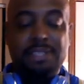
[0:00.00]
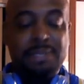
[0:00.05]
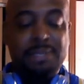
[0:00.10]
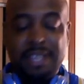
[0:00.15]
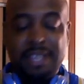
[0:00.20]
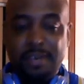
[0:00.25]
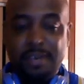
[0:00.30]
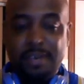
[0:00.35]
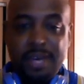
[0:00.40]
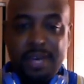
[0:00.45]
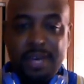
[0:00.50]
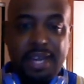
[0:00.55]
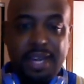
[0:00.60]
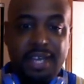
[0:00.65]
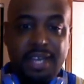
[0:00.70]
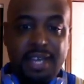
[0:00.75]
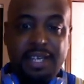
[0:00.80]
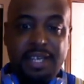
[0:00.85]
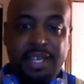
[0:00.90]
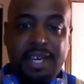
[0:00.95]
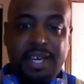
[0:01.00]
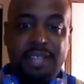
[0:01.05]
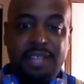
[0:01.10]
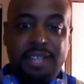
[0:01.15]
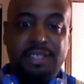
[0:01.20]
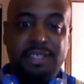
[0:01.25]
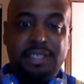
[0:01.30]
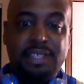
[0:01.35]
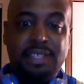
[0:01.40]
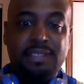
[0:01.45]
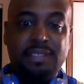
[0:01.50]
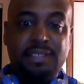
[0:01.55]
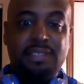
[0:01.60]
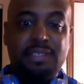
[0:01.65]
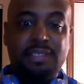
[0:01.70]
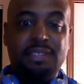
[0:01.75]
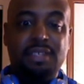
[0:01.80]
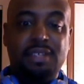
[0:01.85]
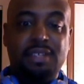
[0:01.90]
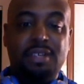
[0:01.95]
You know, so he probably realized, you
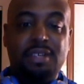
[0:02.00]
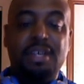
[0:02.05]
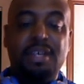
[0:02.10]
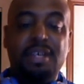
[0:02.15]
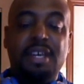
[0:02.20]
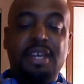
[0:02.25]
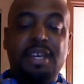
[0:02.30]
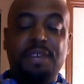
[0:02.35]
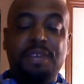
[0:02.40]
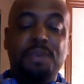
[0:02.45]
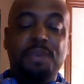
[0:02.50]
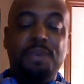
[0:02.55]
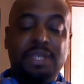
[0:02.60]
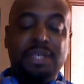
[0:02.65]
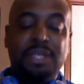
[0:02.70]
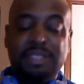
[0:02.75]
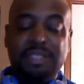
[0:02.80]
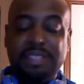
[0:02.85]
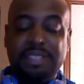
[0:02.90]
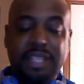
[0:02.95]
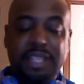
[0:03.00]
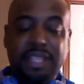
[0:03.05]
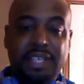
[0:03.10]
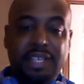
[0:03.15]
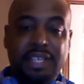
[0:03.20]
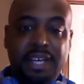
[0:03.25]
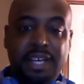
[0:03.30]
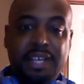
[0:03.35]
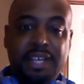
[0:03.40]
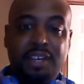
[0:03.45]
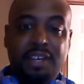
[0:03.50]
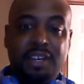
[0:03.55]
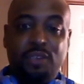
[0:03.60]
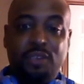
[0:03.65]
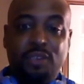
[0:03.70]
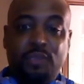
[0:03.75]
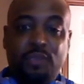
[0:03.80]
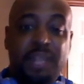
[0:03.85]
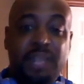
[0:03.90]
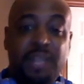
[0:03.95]
know, like damn this can be taken
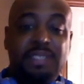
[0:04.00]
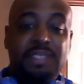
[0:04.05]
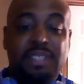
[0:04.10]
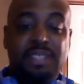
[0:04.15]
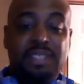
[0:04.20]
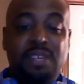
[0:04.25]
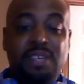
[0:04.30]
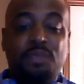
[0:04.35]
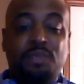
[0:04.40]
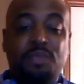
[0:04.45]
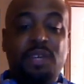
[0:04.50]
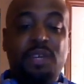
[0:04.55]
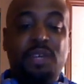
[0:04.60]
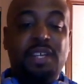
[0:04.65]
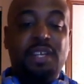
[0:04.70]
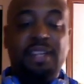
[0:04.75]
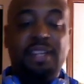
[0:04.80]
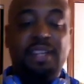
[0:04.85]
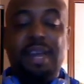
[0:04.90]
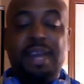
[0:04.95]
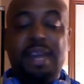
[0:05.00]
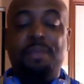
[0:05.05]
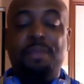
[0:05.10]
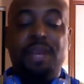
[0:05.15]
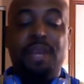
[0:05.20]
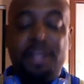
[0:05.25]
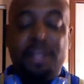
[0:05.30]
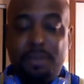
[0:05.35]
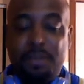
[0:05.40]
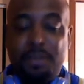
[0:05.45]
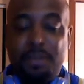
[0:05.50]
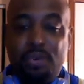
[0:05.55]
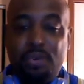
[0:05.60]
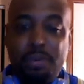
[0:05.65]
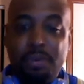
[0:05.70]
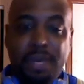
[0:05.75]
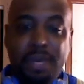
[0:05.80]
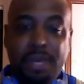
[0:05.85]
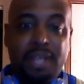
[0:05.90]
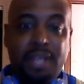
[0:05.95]
away out of context. You know, if he
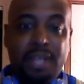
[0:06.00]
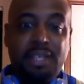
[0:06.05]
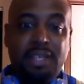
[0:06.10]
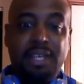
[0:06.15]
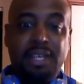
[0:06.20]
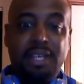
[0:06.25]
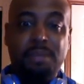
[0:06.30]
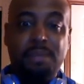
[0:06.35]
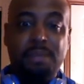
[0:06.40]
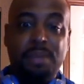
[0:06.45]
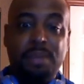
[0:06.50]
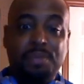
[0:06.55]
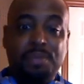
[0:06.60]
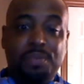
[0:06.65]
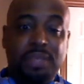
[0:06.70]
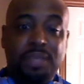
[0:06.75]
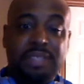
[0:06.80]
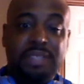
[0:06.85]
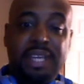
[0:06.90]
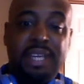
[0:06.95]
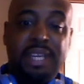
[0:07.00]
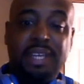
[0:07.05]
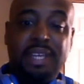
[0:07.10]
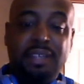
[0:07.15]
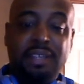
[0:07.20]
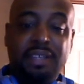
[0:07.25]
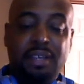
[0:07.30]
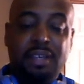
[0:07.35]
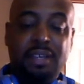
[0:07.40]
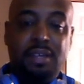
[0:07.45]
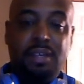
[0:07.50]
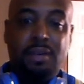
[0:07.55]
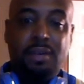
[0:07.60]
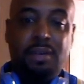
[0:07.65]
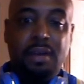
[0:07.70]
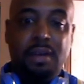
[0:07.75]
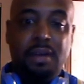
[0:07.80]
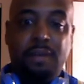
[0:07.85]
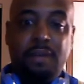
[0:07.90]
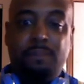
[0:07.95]
would have just did it, you know, phrase it
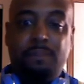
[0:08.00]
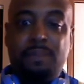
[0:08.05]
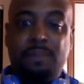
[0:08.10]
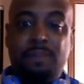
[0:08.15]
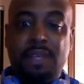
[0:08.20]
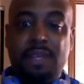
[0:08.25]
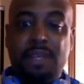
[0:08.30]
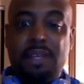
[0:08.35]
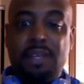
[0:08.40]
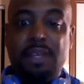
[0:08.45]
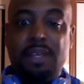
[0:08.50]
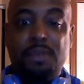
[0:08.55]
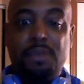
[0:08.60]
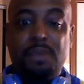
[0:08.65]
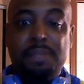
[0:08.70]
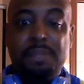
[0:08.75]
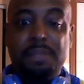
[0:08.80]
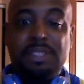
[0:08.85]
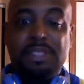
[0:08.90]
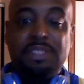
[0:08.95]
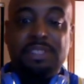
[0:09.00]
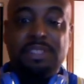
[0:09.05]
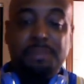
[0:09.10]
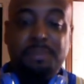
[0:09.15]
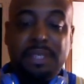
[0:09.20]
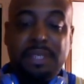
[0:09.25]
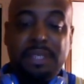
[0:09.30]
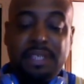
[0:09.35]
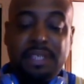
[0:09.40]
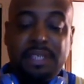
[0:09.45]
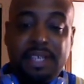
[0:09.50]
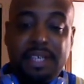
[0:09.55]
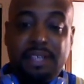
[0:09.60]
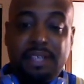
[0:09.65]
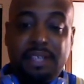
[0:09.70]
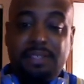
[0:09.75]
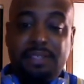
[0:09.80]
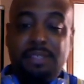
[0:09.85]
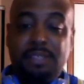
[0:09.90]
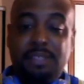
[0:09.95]
different, elaborated more better, then
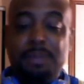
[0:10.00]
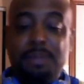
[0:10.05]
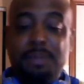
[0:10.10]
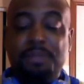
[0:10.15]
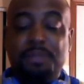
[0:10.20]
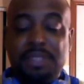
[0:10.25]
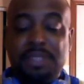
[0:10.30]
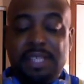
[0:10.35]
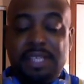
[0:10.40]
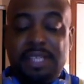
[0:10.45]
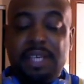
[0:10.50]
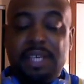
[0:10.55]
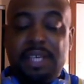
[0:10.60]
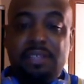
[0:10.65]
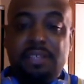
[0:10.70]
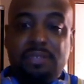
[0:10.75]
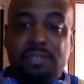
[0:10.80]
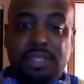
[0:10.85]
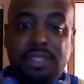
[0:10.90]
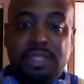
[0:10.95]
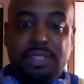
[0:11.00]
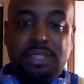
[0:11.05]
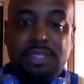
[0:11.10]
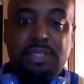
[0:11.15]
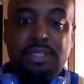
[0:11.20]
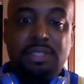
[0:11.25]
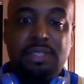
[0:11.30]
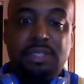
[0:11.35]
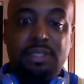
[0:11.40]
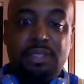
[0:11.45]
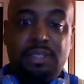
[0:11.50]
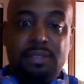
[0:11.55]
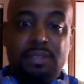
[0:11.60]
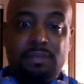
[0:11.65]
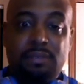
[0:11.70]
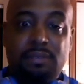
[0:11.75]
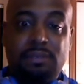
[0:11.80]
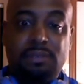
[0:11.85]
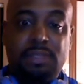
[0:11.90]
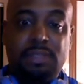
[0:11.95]
people wouldn't take it, you know,
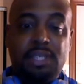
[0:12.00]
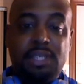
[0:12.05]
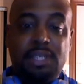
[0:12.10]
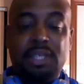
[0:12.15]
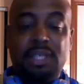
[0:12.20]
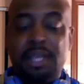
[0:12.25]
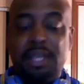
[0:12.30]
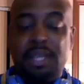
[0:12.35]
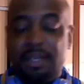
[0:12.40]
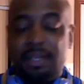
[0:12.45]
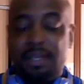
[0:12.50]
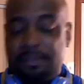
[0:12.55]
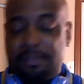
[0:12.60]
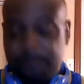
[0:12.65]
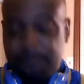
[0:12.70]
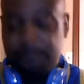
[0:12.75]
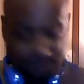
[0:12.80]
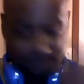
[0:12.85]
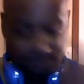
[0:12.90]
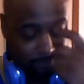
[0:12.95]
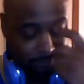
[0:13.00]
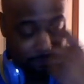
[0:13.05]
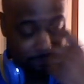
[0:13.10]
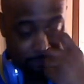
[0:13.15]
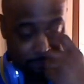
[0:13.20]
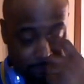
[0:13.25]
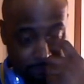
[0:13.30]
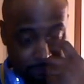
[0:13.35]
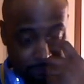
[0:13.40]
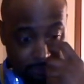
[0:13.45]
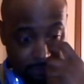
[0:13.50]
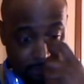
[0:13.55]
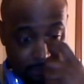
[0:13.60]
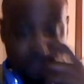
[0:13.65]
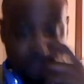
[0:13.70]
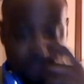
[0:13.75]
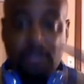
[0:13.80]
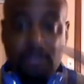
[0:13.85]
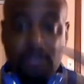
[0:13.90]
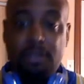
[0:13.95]
it be such a big deal, and some people wouldn't
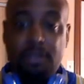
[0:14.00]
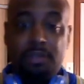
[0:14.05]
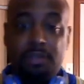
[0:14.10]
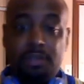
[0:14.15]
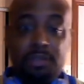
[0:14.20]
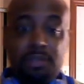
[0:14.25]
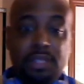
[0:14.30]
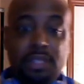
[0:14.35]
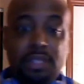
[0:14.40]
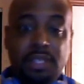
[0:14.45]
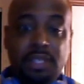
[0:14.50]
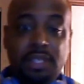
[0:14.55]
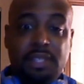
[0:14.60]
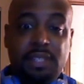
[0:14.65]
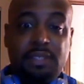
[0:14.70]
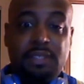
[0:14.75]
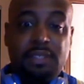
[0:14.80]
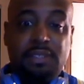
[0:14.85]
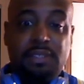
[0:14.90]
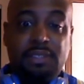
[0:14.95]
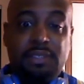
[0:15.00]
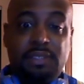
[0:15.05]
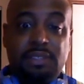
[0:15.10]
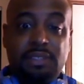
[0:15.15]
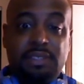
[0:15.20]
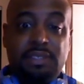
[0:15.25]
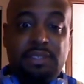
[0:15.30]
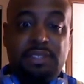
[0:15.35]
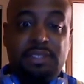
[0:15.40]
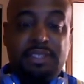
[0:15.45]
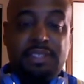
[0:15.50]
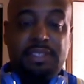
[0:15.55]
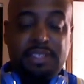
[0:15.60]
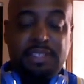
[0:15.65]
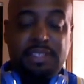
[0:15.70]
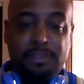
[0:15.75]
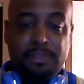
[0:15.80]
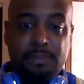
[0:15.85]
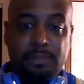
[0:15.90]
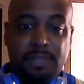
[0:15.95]
take it as racist.
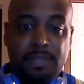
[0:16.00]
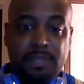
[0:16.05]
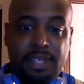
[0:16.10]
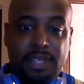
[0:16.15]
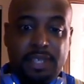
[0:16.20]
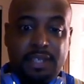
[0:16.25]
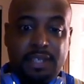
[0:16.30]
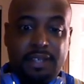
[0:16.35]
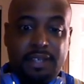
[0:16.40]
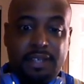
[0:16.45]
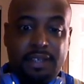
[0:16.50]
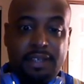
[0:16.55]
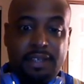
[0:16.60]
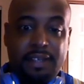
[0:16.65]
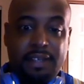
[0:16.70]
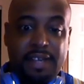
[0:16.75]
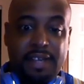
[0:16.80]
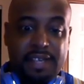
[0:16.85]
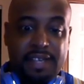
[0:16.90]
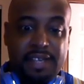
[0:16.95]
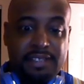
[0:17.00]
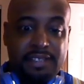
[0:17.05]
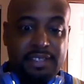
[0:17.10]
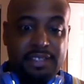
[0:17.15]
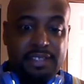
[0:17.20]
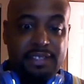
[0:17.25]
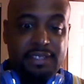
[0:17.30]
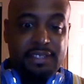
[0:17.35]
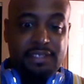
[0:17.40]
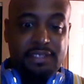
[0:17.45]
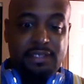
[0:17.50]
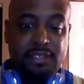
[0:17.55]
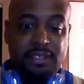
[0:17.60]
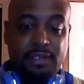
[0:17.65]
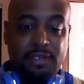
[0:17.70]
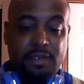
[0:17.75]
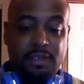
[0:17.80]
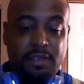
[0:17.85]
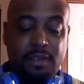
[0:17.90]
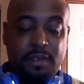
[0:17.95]
Now, on
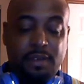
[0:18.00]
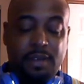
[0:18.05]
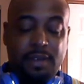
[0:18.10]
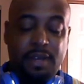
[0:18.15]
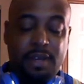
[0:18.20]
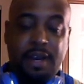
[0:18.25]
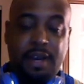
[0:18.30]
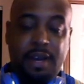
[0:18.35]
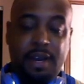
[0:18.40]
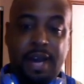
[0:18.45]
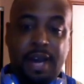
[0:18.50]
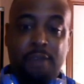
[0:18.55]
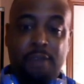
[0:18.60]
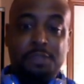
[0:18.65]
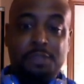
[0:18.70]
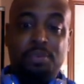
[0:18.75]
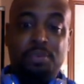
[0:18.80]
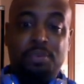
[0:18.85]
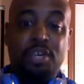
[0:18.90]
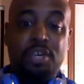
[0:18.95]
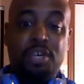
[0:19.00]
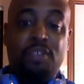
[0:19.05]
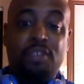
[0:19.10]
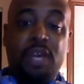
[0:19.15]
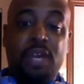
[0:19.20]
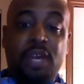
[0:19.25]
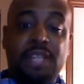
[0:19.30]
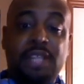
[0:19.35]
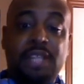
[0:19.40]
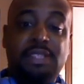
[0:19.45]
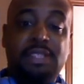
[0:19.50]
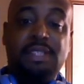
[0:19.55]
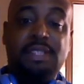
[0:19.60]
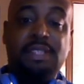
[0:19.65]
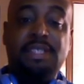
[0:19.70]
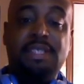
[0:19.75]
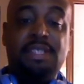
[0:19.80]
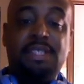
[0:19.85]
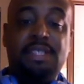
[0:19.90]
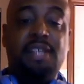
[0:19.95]
to some
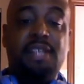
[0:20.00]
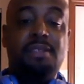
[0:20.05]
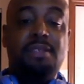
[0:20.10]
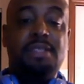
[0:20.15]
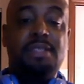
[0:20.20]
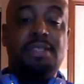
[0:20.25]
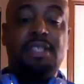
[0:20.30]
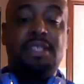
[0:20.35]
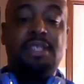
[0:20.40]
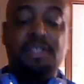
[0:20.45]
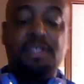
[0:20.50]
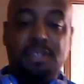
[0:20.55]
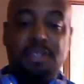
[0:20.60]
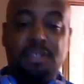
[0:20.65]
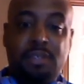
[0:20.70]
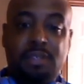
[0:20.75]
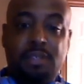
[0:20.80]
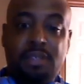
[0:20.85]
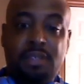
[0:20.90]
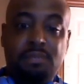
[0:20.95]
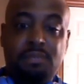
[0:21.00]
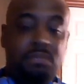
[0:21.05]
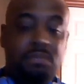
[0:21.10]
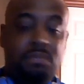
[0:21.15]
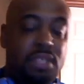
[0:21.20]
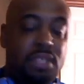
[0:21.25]
nonsense.